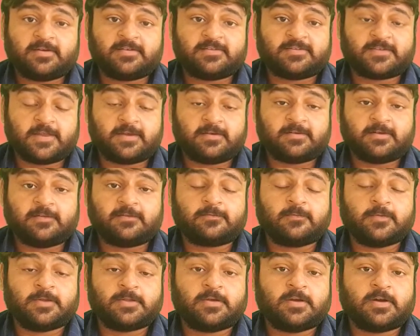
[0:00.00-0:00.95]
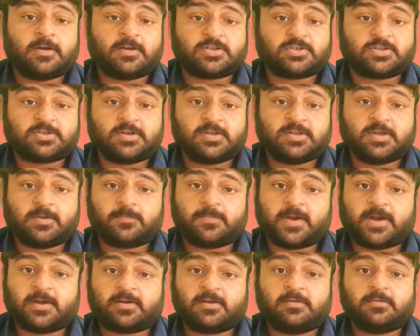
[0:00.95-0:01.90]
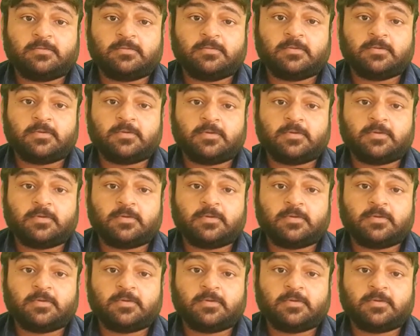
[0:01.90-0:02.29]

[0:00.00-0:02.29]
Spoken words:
a sentence with a Shraddha pattern,